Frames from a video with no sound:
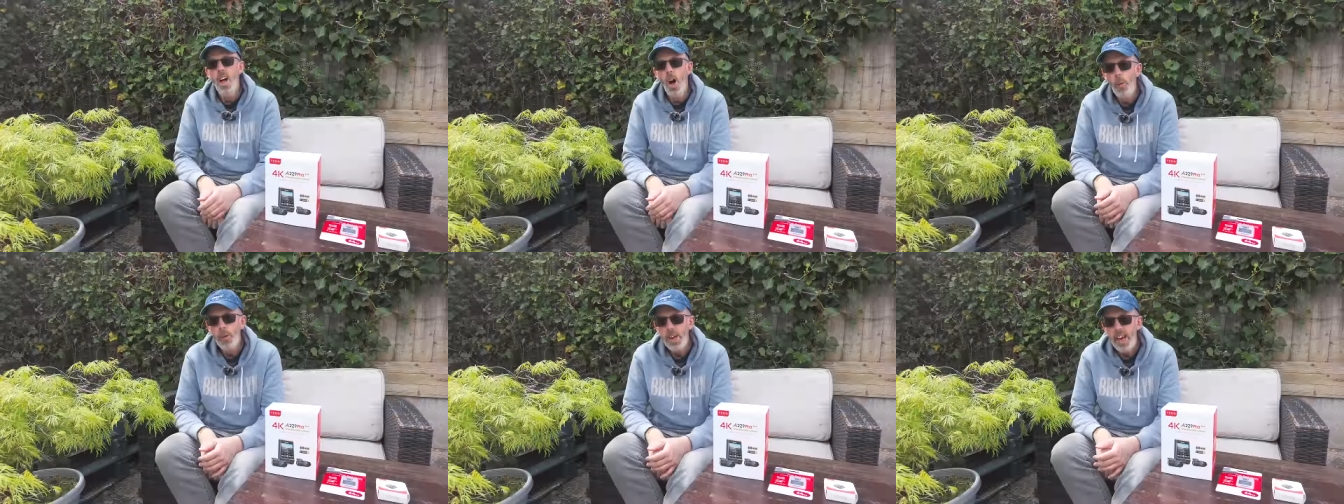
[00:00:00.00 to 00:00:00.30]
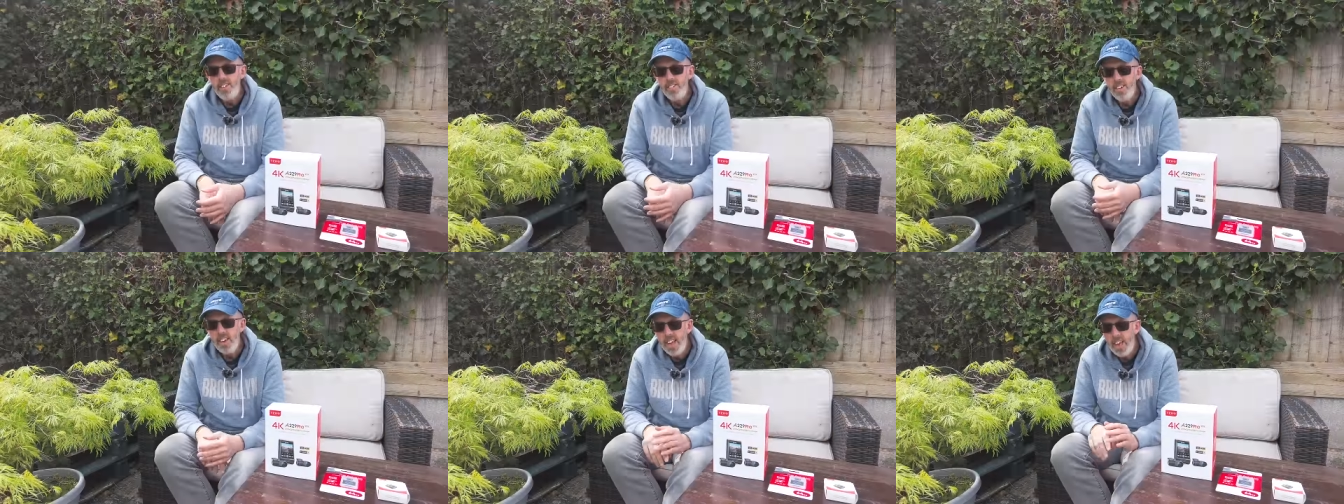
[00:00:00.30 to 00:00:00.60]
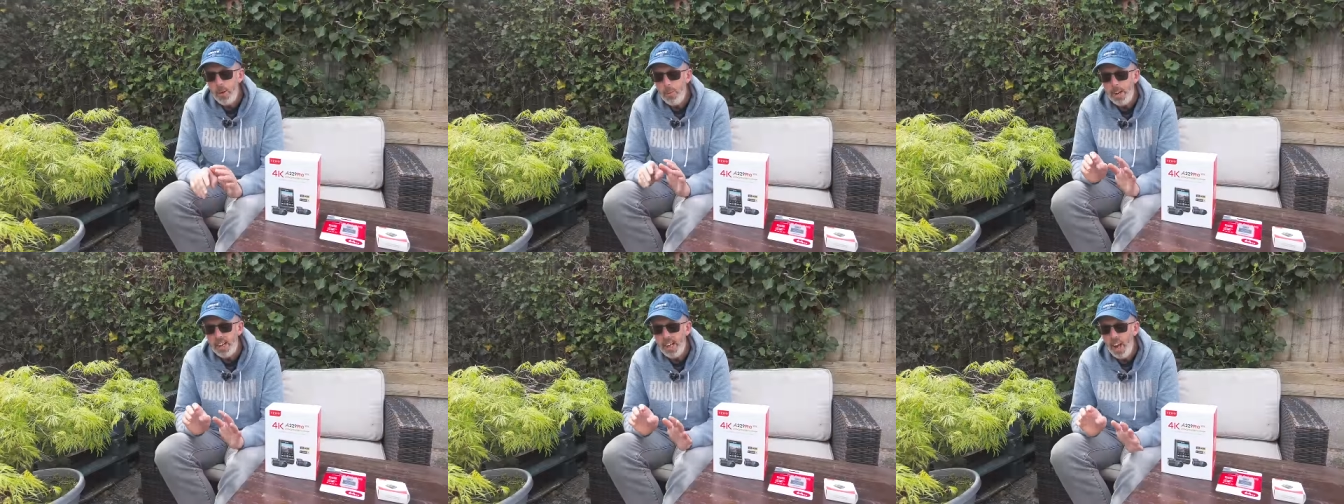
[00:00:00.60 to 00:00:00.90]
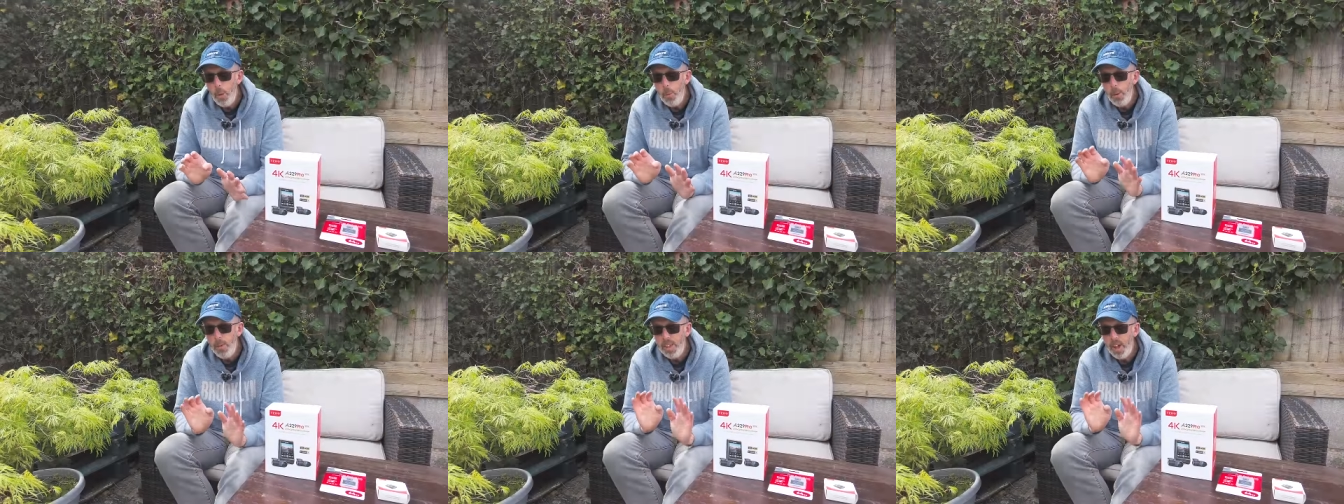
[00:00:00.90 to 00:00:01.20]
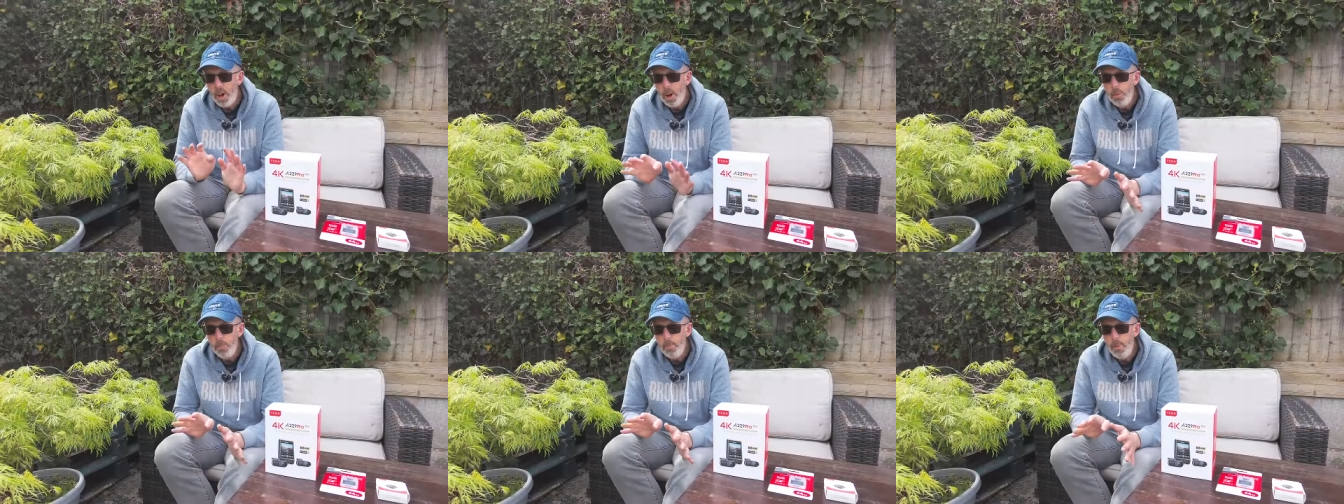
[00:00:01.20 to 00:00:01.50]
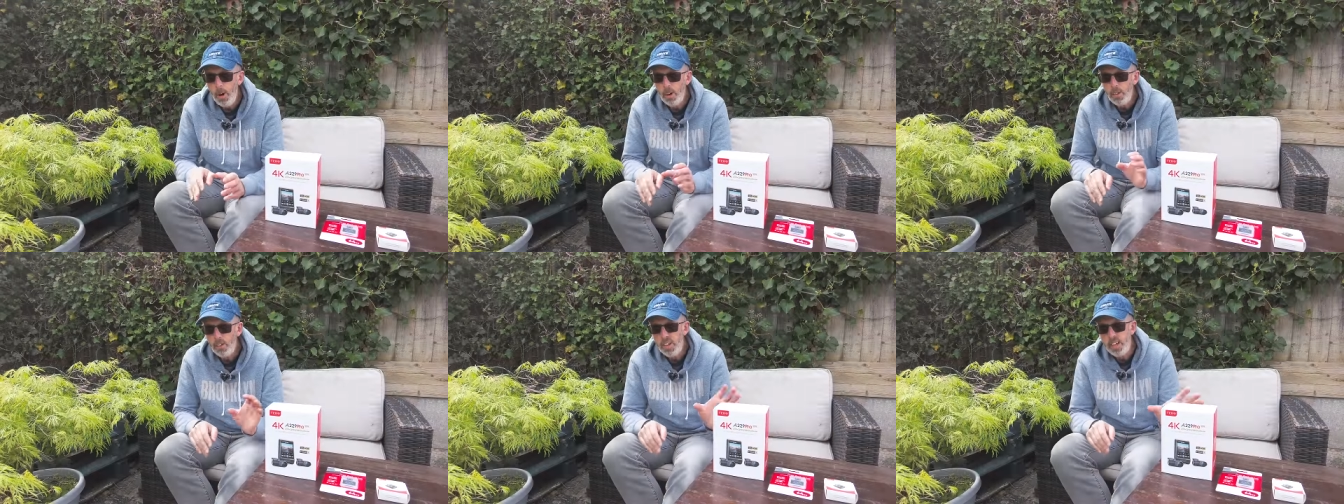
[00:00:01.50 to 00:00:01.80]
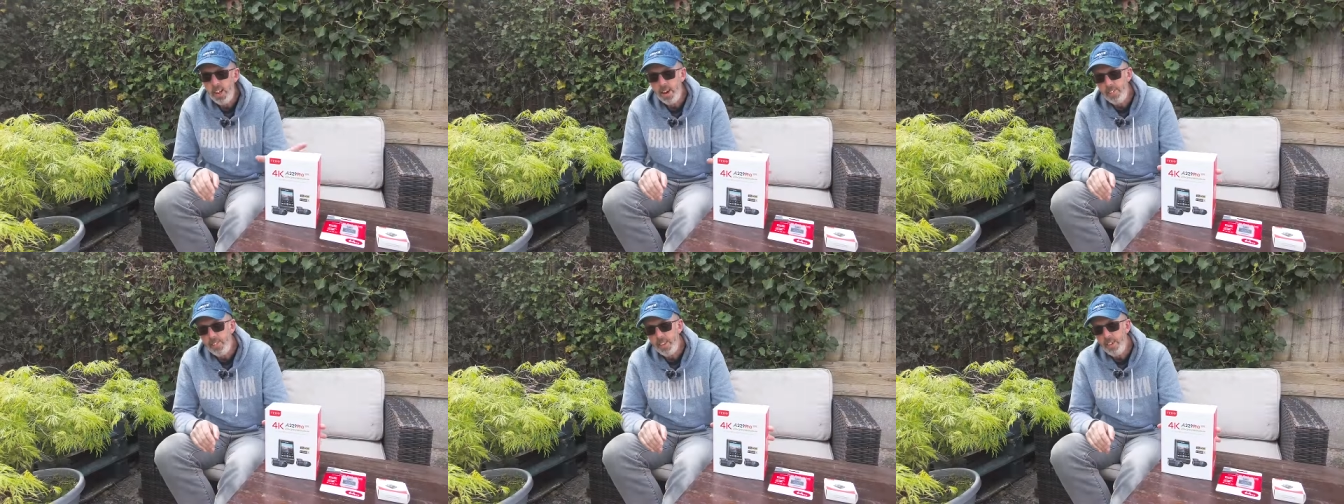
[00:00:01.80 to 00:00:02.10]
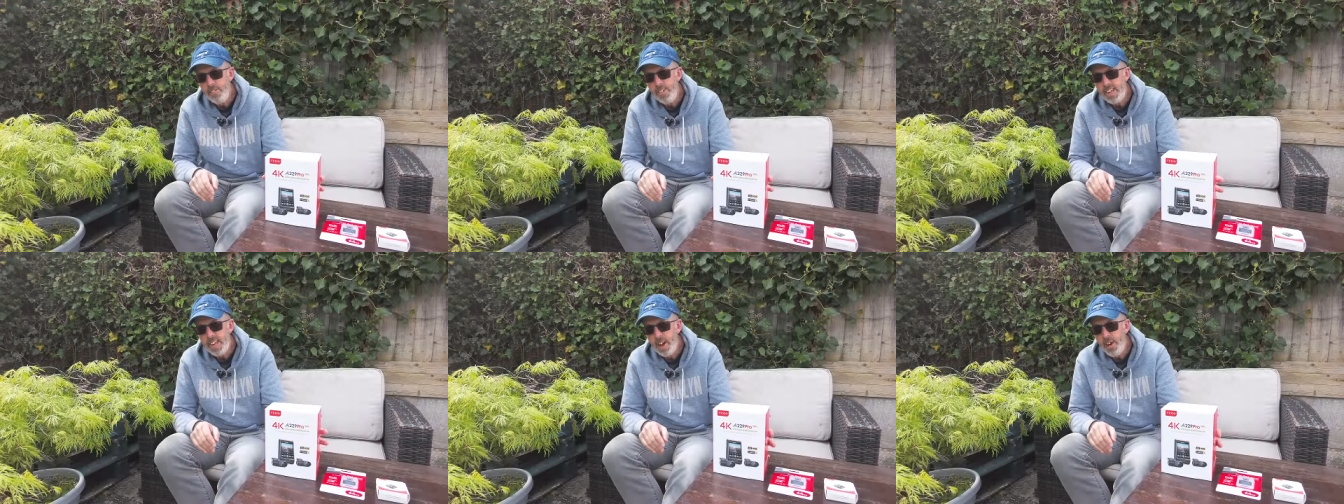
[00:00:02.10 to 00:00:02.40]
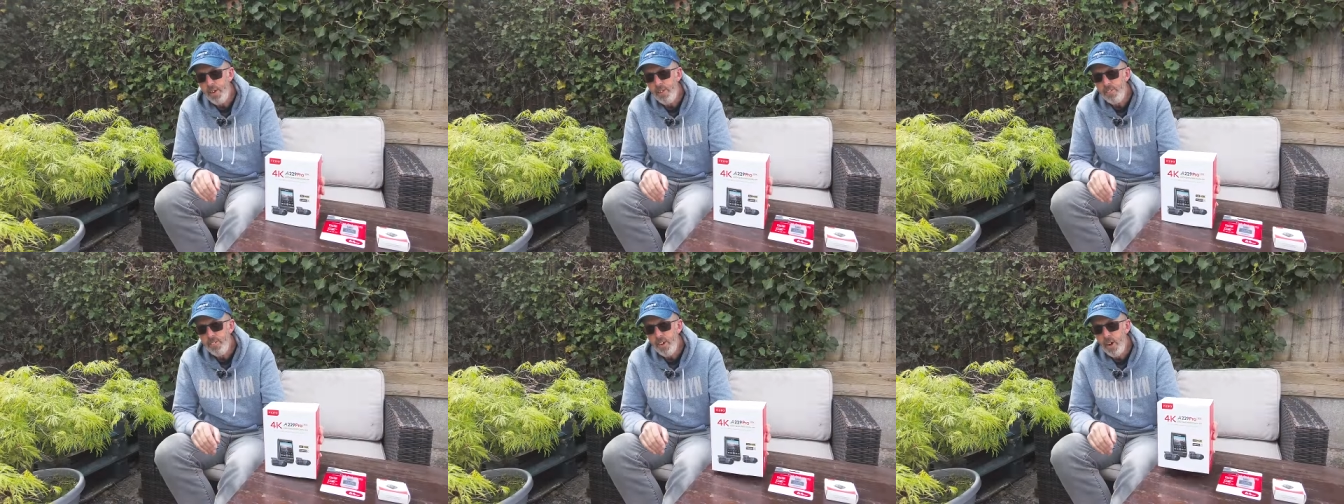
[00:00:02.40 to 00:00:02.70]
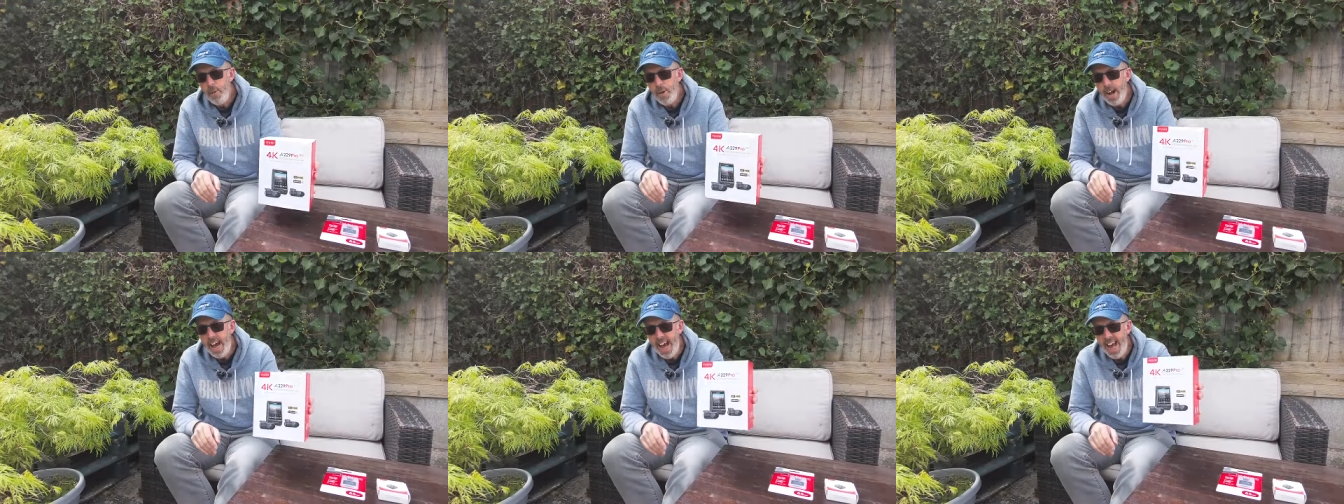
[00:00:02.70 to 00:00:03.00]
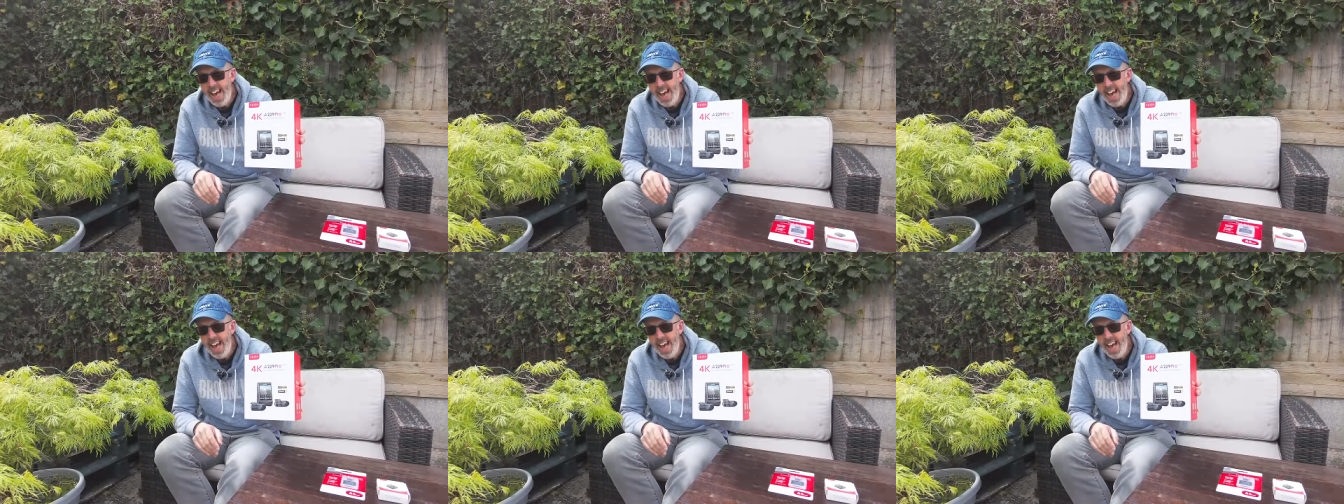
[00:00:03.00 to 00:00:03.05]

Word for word: Okay, so here we go with the unboxing of the Viofo